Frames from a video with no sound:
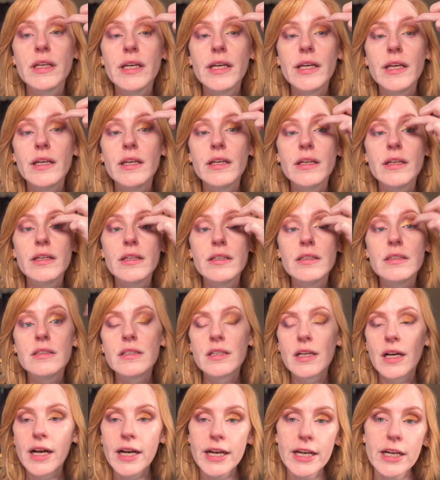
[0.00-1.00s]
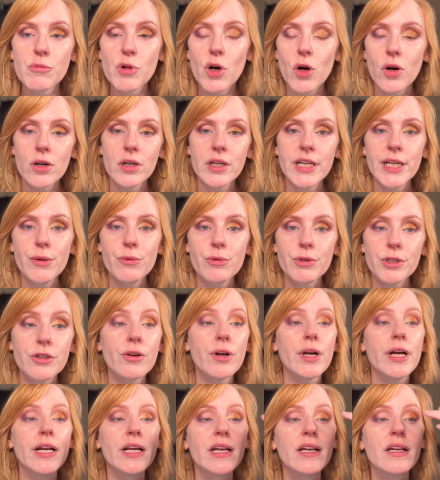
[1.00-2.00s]
And I am already
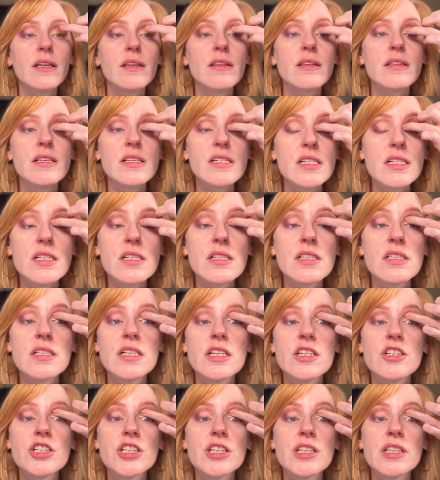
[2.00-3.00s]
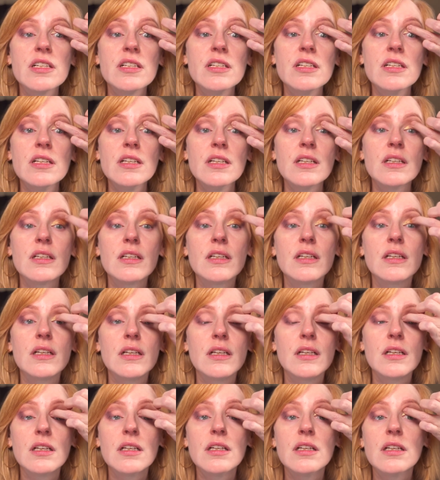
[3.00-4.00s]
regretting this decision
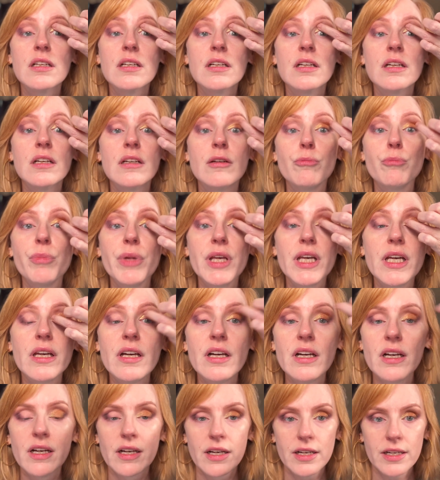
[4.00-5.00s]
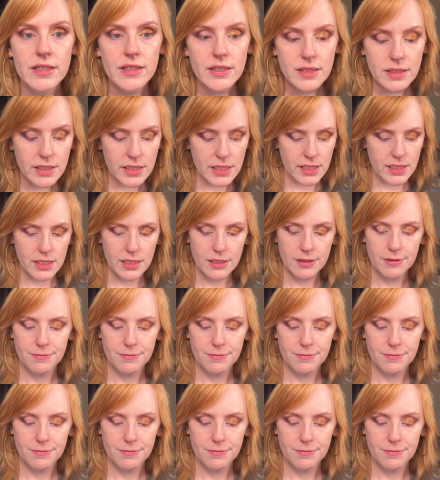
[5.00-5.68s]
because